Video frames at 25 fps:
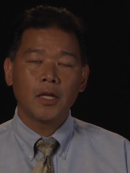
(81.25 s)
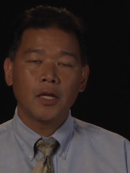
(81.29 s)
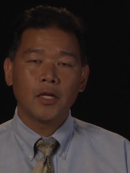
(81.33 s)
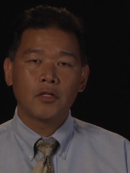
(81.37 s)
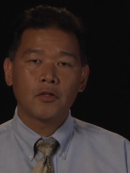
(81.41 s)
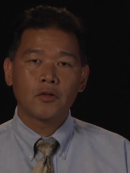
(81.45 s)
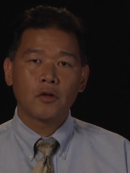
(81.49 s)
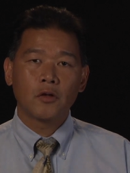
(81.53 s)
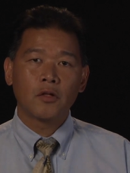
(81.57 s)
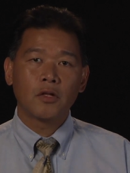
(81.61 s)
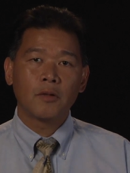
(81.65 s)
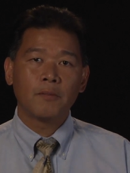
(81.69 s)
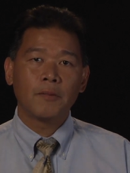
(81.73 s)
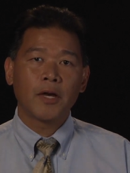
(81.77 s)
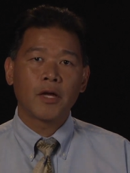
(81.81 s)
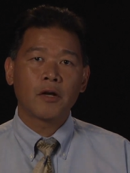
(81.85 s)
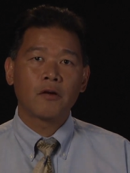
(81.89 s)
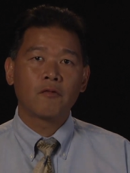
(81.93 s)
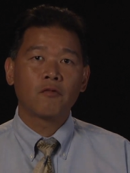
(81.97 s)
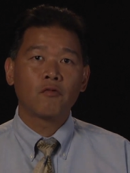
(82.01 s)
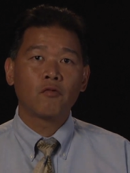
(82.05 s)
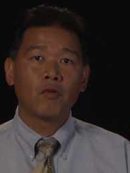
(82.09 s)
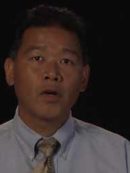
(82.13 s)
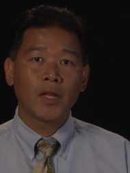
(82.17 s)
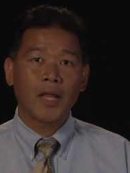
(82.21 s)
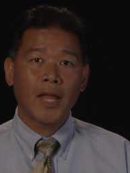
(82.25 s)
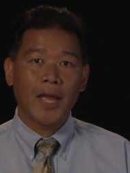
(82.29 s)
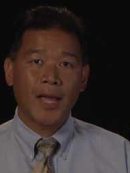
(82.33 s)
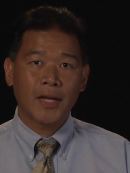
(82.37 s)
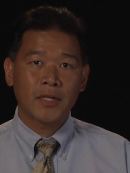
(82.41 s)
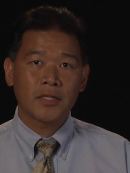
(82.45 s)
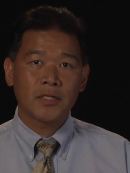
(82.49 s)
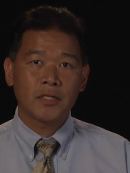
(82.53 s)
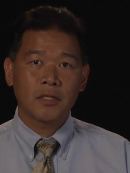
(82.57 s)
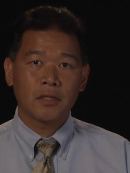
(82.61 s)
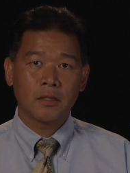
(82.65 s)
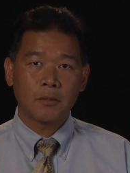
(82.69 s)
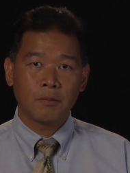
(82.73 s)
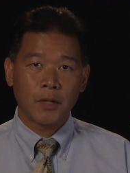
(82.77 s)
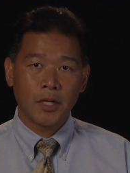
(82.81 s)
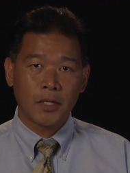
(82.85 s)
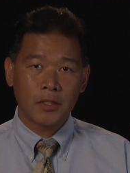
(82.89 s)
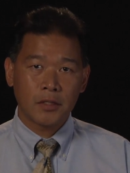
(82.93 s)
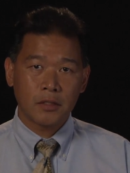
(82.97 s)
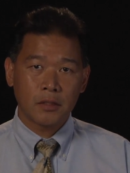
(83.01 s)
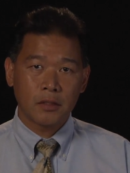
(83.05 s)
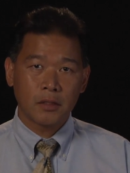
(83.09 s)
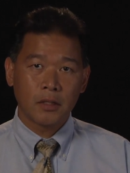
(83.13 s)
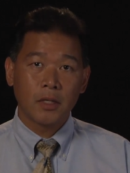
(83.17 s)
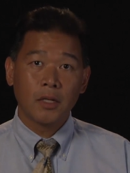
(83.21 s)
It's all a matter of relaxing the
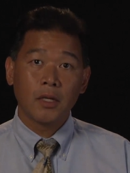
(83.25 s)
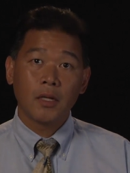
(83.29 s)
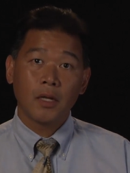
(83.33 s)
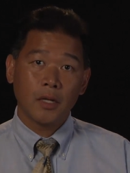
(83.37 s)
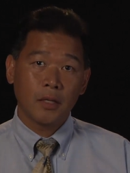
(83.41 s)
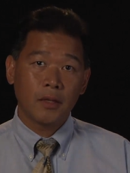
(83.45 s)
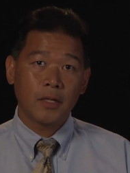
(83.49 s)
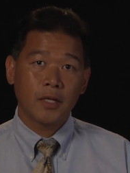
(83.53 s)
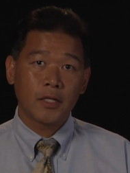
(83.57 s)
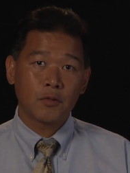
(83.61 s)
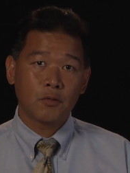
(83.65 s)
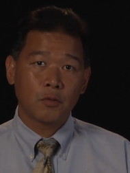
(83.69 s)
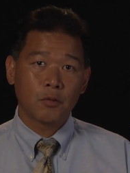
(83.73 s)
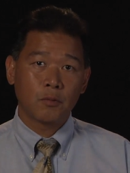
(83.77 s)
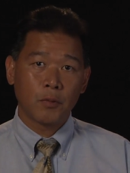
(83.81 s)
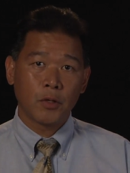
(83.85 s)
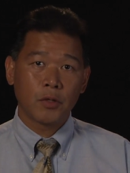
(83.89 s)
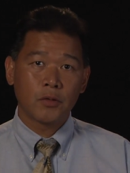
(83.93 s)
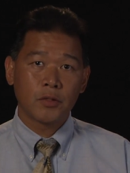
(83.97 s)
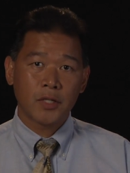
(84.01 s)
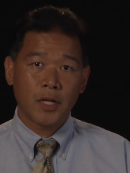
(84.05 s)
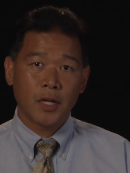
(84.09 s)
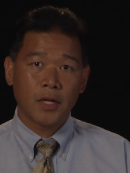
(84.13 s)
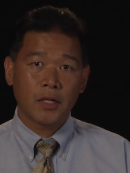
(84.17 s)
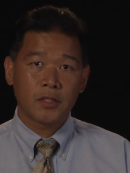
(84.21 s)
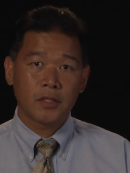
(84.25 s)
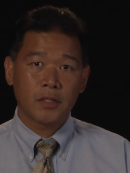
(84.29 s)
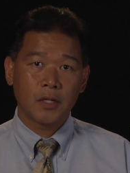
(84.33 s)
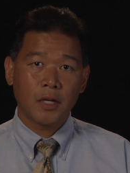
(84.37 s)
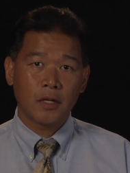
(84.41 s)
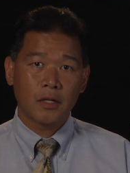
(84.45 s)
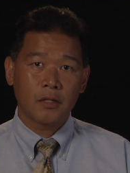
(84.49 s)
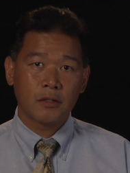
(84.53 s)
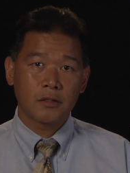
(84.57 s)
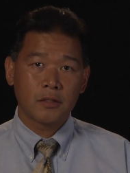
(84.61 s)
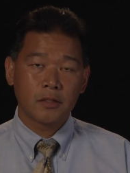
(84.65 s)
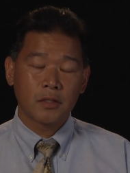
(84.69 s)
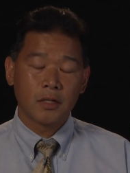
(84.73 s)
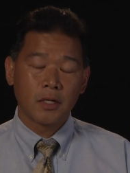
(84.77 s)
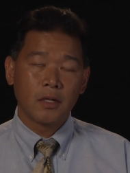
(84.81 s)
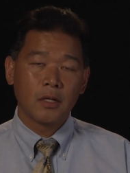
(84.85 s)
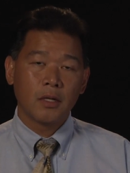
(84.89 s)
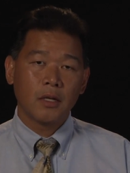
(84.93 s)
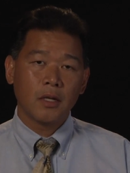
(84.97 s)
muscle, and that's what Botox does.